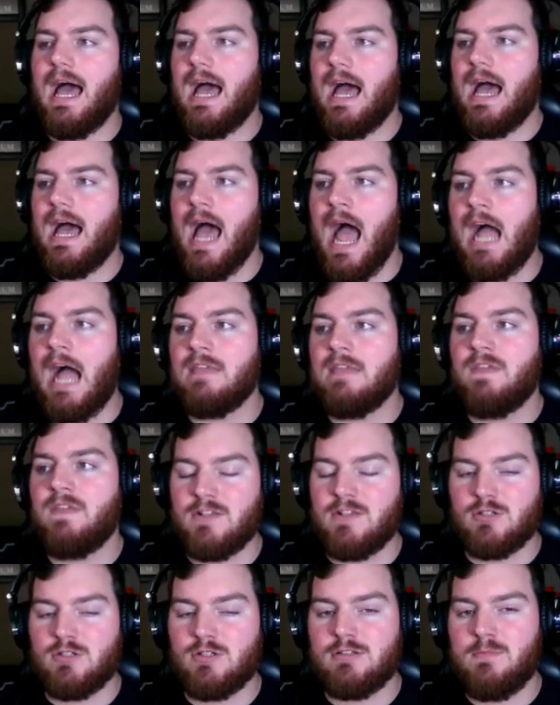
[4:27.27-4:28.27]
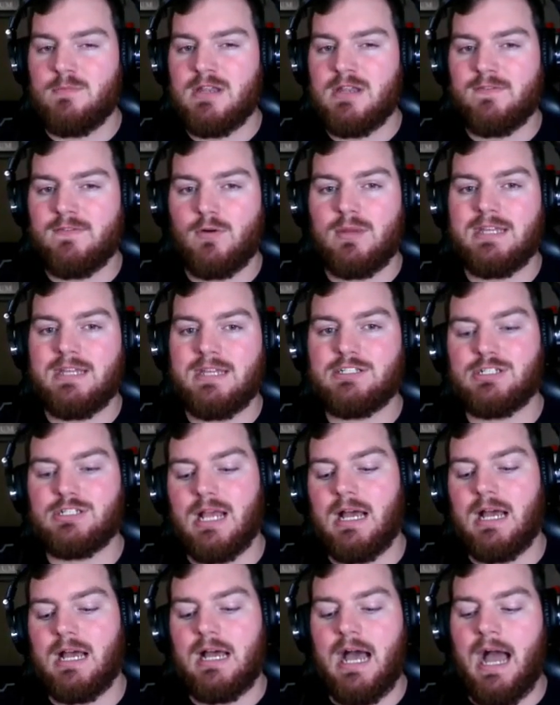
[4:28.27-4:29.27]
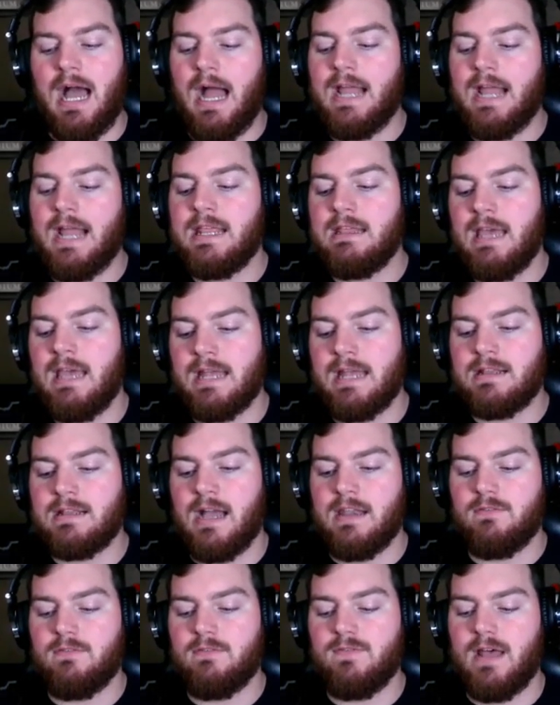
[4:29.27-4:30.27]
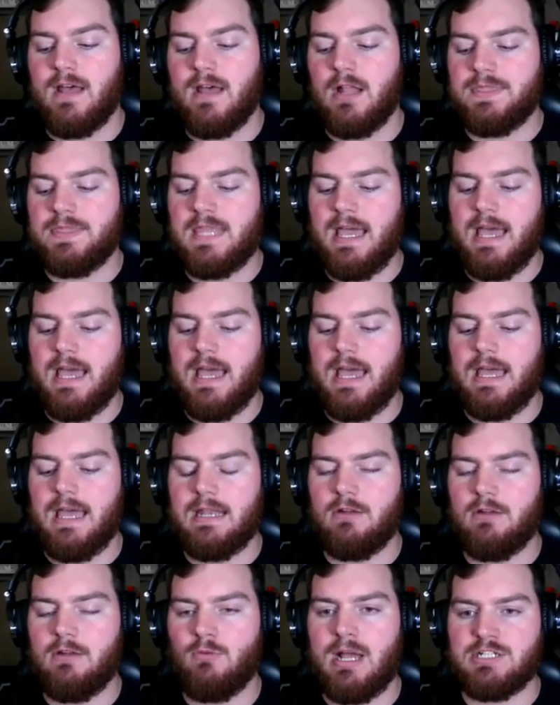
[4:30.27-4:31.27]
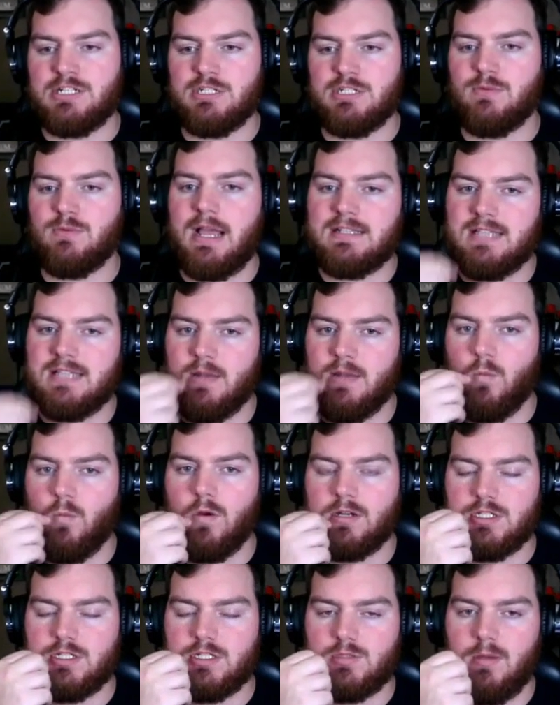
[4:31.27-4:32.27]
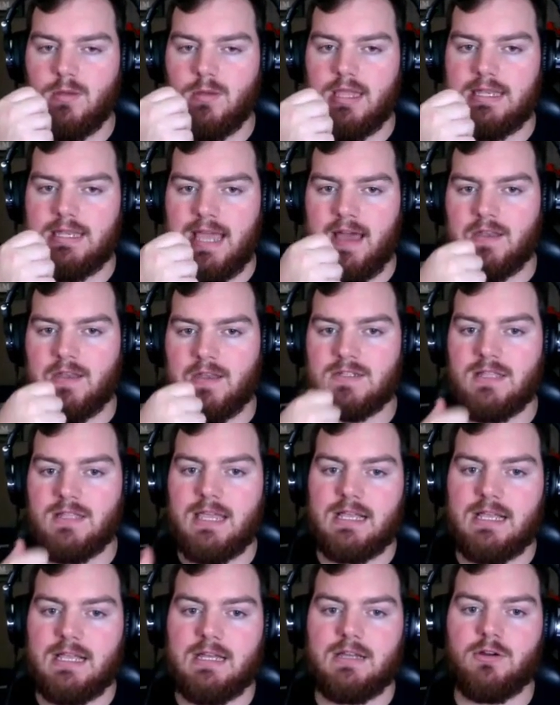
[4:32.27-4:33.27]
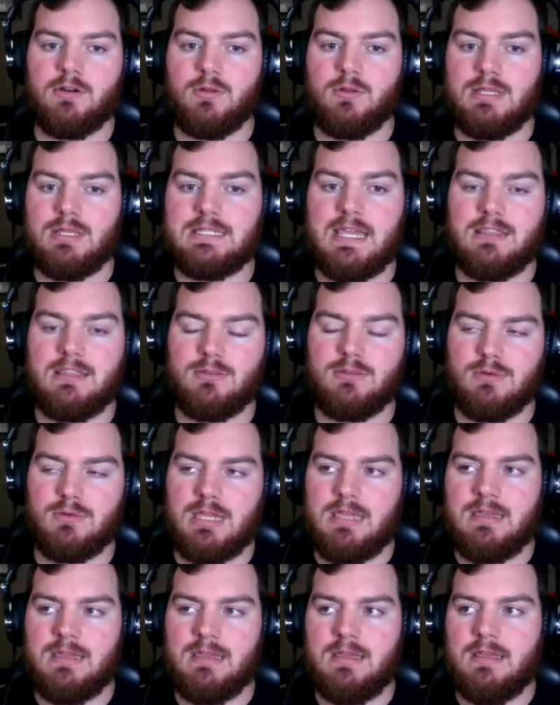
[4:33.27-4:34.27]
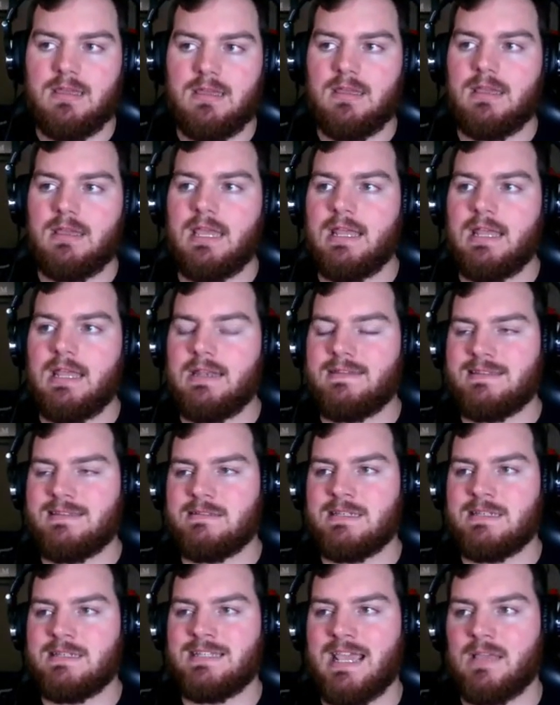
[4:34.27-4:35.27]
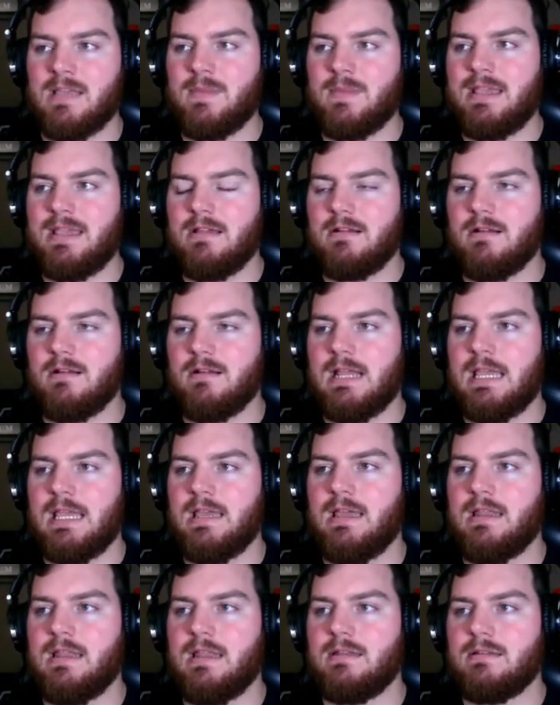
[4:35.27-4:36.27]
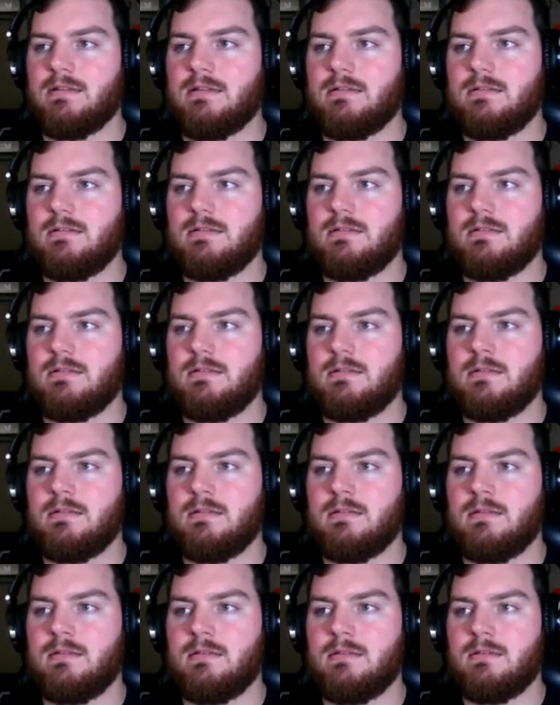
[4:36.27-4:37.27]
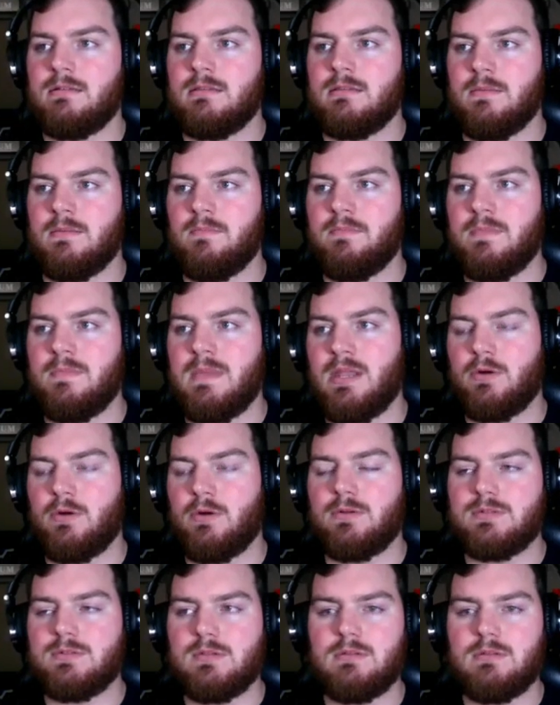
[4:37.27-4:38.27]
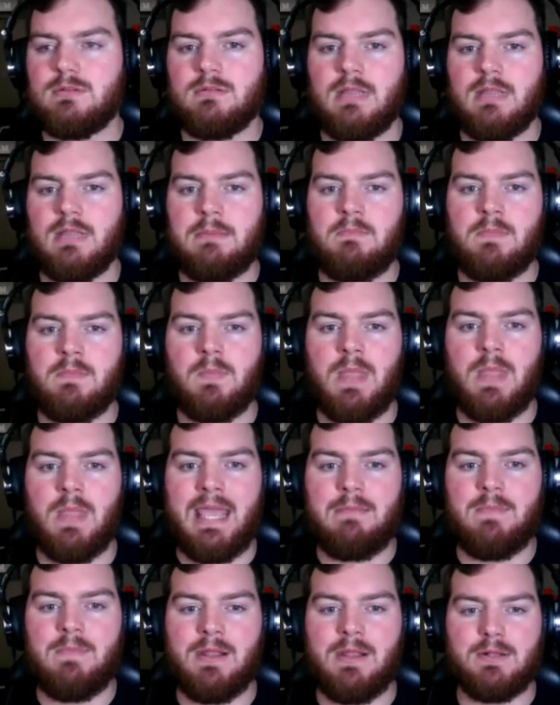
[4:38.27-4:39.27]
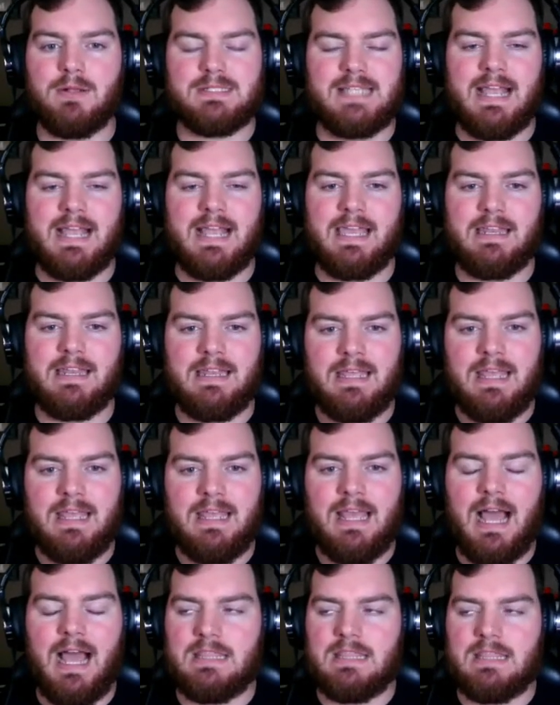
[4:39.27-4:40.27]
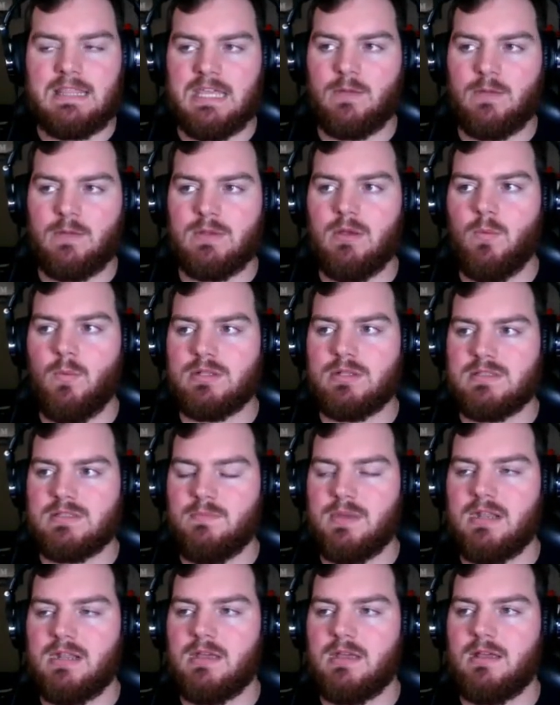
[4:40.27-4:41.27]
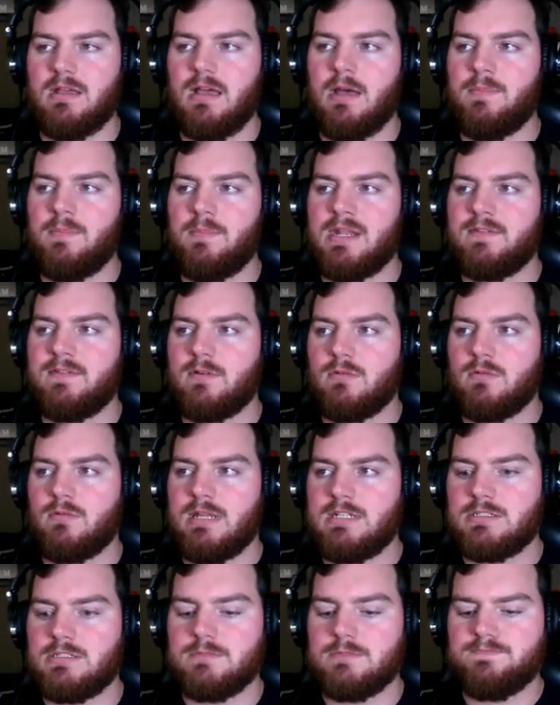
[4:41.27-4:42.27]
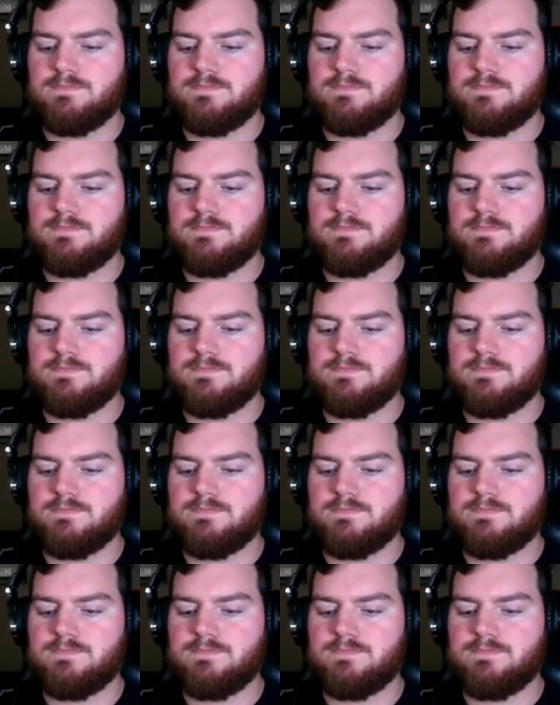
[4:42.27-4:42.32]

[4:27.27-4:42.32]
I thought this was a bit of a reach. I had kind of felt that Rashee Rice had worked his way down into like a early day 3, and to take him here in the late middle second, I think was a bit of a reach.